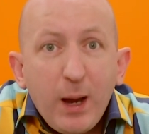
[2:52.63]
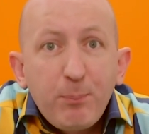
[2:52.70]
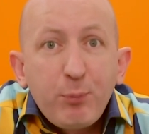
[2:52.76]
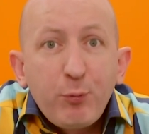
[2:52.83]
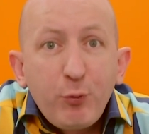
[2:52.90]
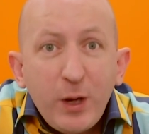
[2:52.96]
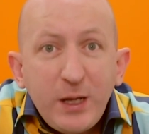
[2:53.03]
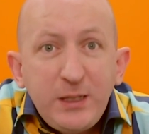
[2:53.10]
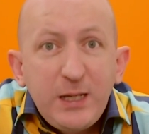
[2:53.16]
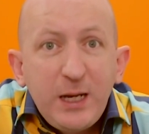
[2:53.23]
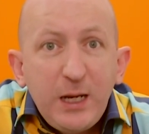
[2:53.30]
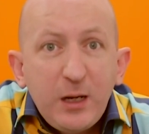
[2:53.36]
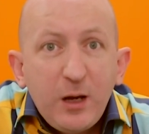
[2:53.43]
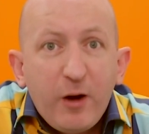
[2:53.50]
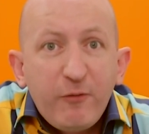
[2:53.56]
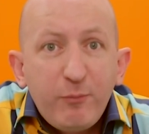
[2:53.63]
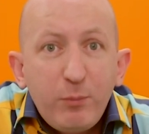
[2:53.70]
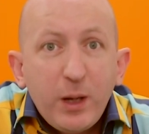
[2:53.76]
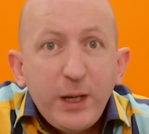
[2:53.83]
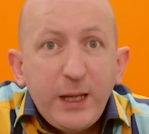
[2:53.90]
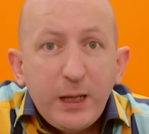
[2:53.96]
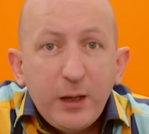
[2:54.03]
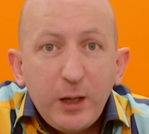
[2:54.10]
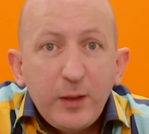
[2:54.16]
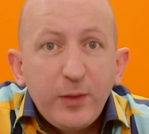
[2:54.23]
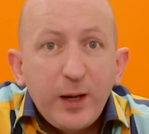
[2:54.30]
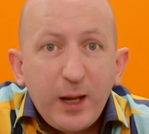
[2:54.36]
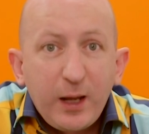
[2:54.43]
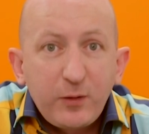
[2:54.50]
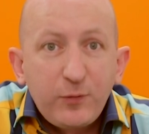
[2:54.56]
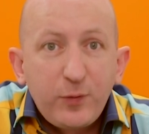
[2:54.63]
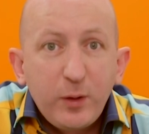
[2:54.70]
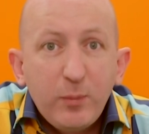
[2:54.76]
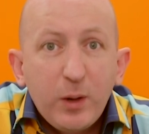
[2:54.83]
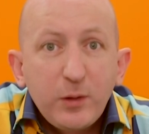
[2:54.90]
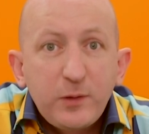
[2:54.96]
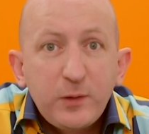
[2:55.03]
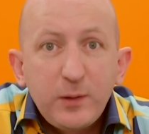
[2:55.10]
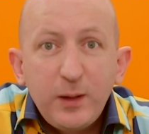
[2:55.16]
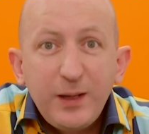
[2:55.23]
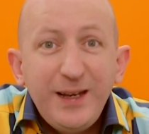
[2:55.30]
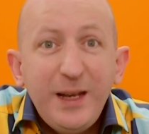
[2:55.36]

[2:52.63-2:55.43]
a printing of money in the last few months.